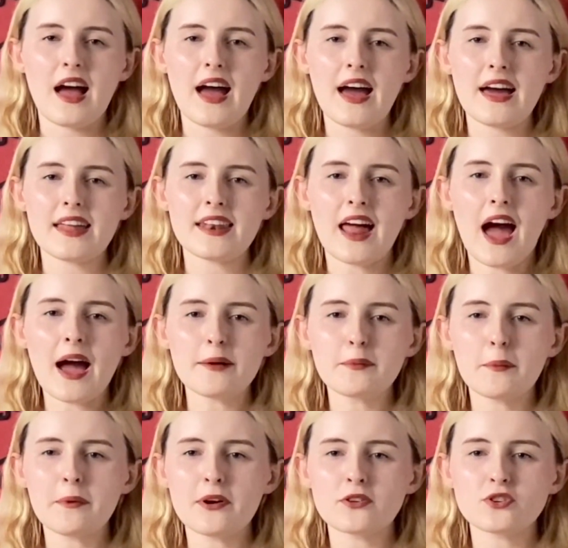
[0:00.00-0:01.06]
And I'm
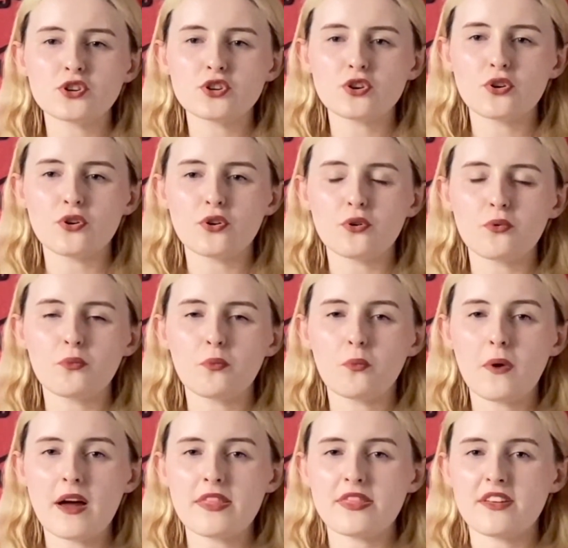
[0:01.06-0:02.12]
a bit unsure
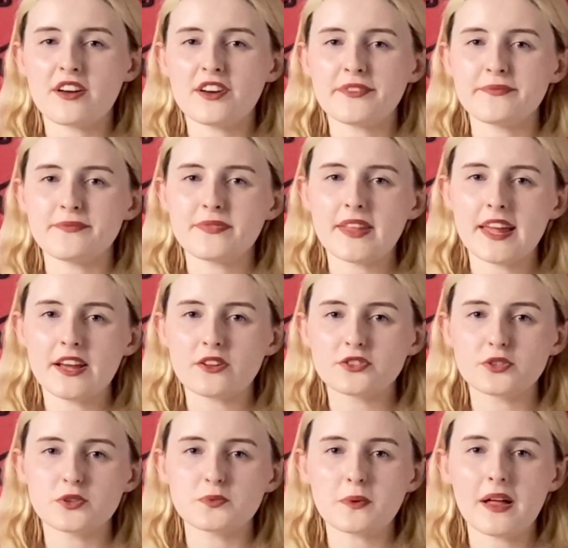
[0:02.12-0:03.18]
whether he'll
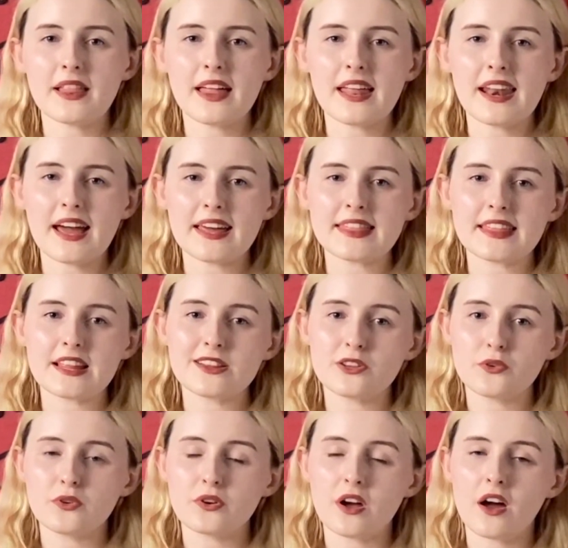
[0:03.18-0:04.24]
do as well. And I think
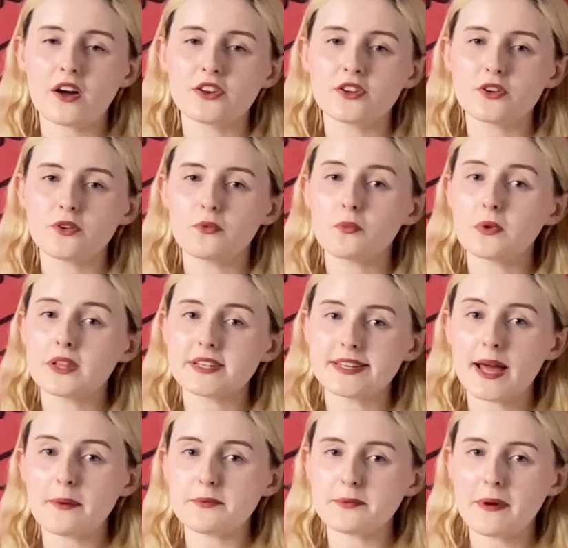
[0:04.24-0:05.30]
Lundgaard will
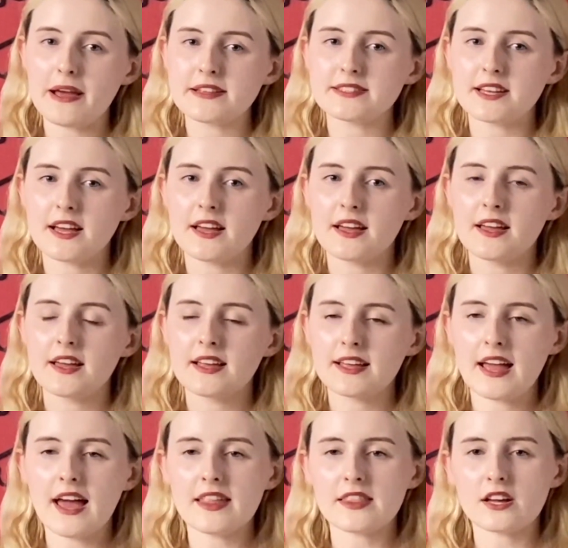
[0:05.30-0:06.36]
adapt better,
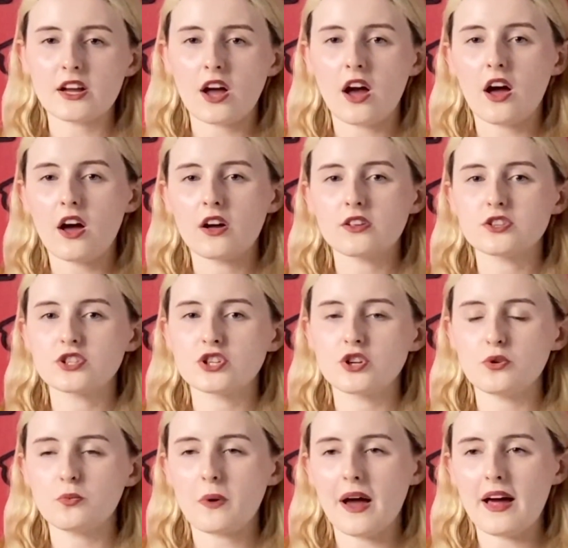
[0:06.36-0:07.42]
get in the car,
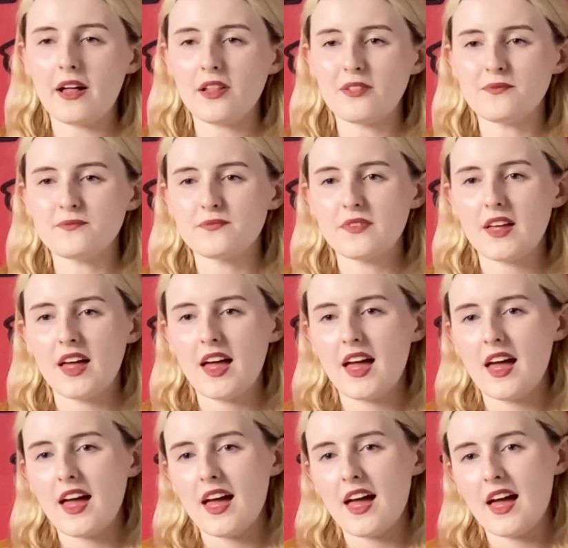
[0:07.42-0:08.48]
do well,
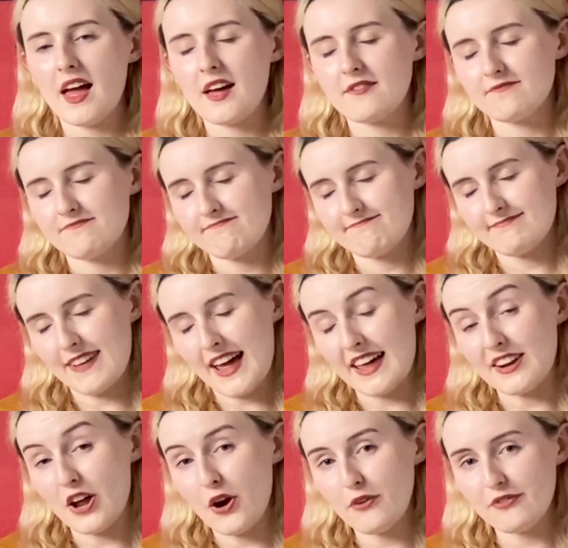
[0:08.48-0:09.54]
and
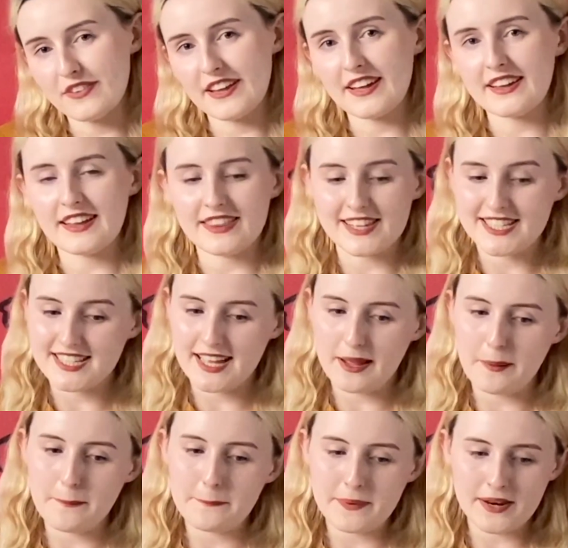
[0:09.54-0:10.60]
hopefully get the
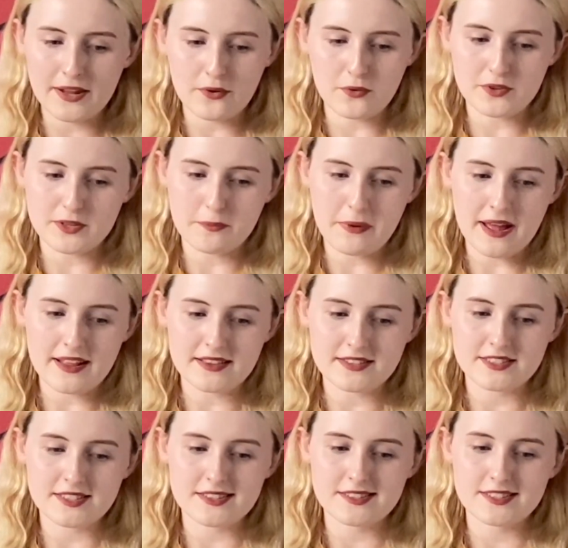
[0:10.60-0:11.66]
seat. But it all depends.